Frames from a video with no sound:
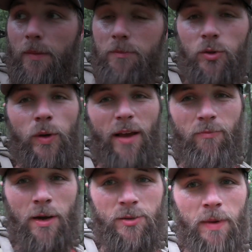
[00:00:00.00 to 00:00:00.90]
2.5
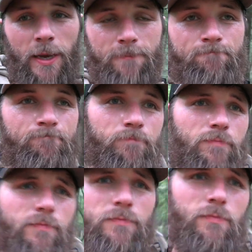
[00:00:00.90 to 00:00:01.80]
miles back.
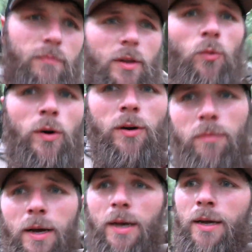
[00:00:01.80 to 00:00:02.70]
Welcome
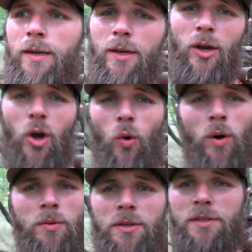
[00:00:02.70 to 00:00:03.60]

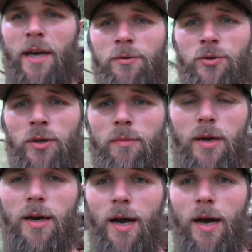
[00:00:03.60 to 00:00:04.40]
to the scouting trip.